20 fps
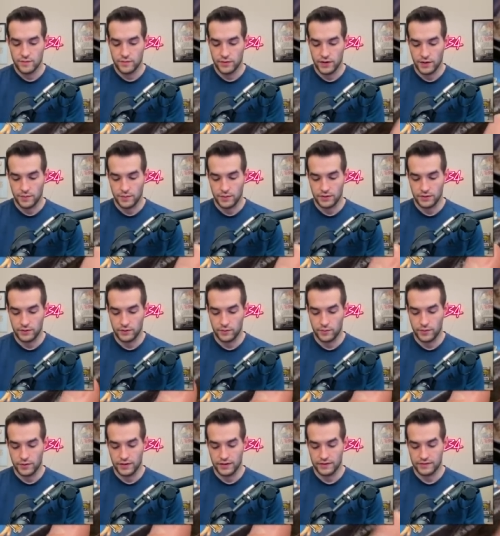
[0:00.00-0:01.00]
Might be a little
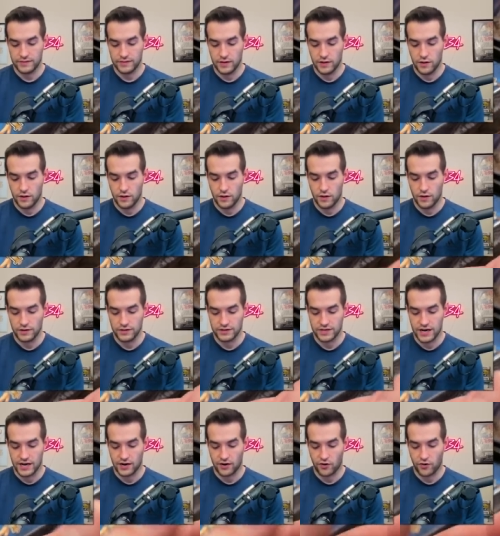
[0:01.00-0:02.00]
bent. Oh, it's
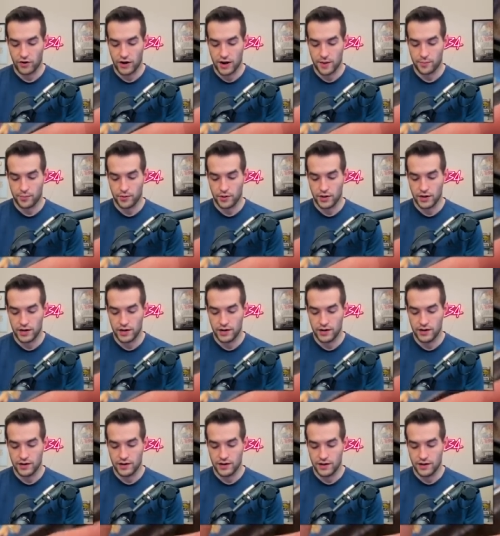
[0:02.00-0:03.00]
got crap on it.
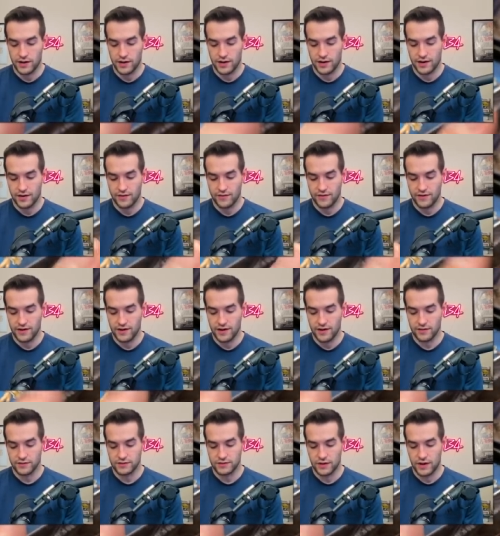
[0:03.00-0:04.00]
Oh,
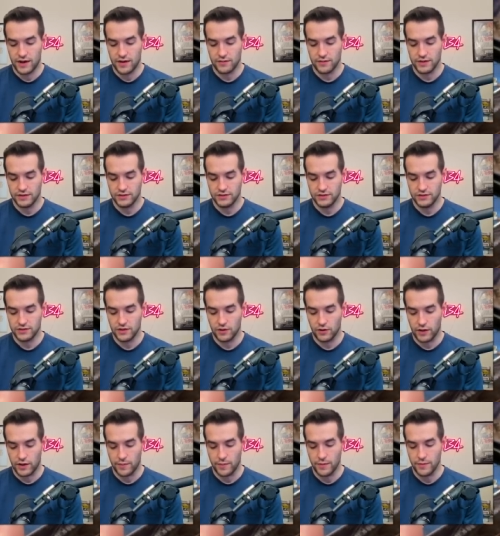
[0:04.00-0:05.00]
no. So I, let's just,
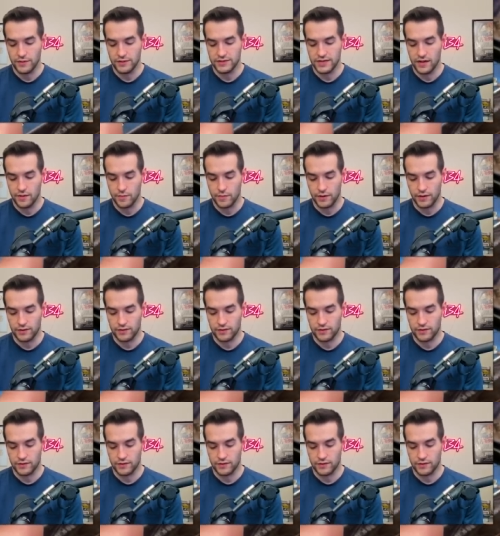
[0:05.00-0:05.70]
okay, maybe it's not bent.